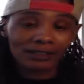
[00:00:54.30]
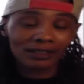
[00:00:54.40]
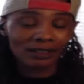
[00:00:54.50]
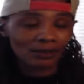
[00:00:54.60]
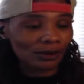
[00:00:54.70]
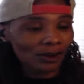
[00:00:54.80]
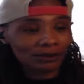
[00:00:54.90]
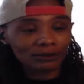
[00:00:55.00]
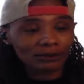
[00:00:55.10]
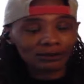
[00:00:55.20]

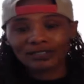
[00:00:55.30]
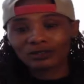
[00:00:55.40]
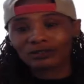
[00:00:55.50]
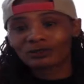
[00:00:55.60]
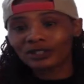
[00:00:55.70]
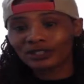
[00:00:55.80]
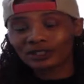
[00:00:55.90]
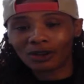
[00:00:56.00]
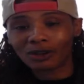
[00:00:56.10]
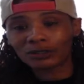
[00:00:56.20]
all the way to a
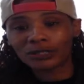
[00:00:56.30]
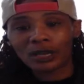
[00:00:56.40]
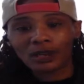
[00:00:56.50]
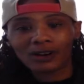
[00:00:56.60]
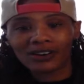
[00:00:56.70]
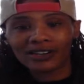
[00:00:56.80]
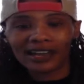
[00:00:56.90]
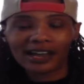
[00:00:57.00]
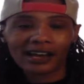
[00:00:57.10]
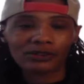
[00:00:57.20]
result on
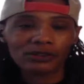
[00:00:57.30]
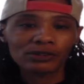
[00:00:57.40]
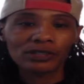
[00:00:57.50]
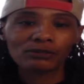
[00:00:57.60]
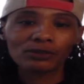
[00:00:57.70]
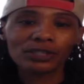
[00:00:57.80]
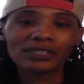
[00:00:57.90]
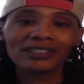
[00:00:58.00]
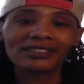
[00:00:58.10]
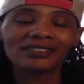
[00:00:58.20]
how you can
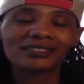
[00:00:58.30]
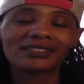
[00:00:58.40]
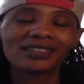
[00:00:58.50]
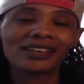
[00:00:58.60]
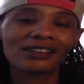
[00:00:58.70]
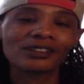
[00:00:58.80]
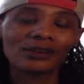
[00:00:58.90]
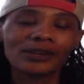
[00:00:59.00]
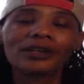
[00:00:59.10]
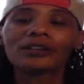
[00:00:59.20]
really tell
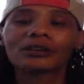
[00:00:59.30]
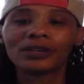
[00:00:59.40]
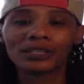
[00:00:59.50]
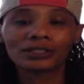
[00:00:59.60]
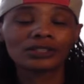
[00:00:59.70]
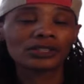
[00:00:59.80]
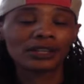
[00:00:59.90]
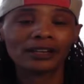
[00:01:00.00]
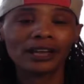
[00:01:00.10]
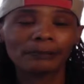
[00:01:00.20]
your inner critic to
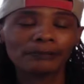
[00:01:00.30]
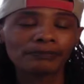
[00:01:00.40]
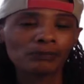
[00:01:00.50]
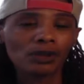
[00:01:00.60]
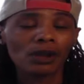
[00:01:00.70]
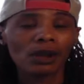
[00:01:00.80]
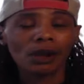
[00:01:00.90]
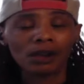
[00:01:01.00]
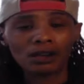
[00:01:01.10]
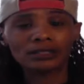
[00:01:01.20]
shut up.
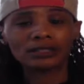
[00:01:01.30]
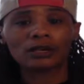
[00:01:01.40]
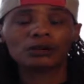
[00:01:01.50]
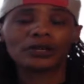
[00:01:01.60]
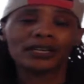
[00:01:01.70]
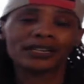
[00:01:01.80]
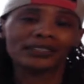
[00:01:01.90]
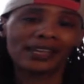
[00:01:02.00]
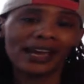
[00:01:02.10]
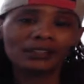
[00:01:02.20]
Also,
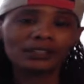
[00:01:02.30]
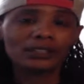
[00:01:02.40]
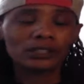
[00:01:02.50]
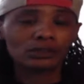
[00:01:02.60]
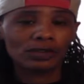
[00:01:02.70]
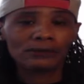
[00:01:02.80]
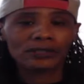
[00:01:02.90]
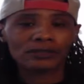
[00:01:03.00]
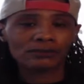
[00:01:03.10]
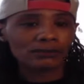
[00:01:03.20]
down in the
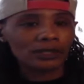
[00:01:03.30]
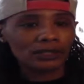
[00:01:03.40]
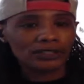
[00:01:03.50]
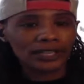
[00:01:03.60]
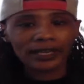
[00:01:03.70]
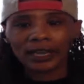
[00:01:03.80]
description, check